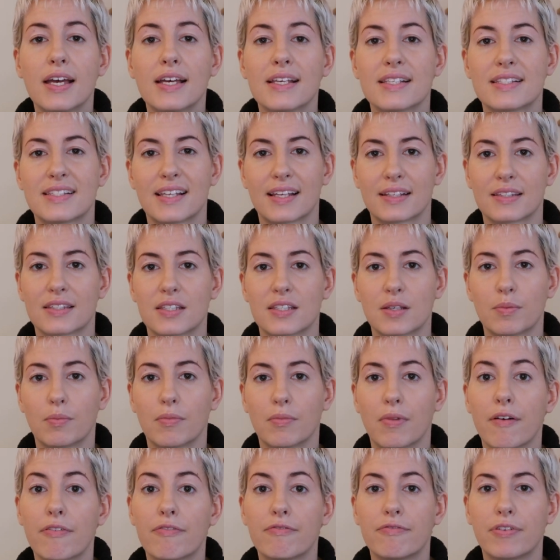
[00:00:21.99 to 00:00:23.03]
sets
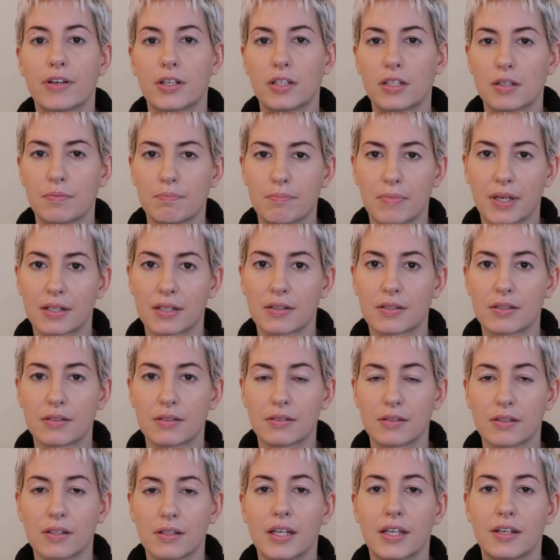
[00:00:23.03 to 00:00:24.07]
some
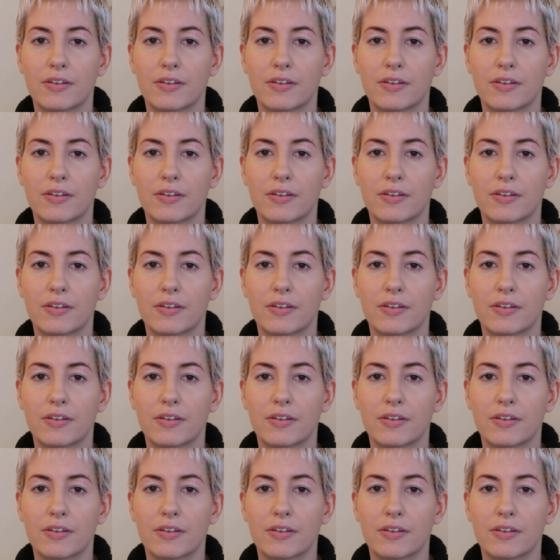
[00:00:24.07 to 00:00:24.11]
fundamental